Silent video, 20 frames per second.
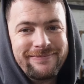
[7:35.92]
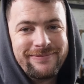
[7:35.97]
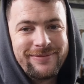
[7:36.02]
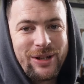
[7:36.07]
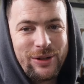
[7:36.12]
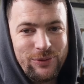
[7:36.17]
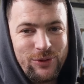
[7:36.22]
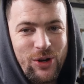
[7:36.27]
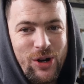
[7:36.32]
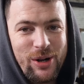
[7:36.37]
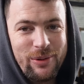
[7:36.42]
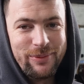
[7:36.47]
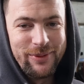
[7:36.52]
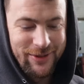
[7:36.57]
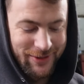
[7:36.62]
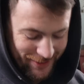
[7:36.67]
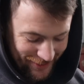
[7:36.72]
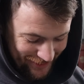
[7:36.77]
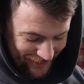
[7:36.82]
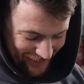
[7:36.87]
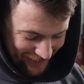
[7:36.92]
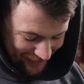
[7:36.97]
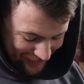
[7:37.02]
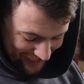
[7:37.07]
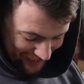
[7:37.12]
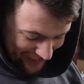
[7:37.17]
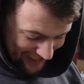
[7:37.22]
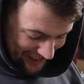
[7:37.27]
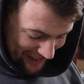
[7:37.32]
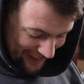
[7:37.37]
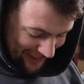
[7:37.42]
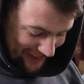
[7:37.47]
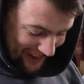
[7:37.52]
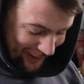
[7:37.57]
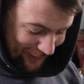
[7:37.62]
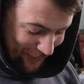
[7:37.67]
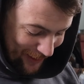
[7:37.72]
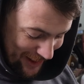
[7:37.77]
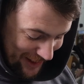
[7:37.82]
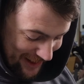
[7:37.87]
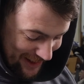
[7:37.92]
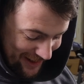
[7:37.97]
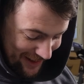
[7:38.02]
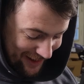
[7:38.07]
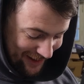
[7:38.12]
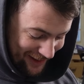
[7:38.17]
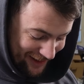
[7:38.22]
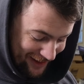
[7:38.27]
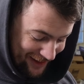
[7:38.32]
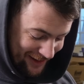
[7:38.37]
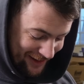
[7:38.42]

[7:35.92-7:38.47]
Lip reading: Confirmed. This right here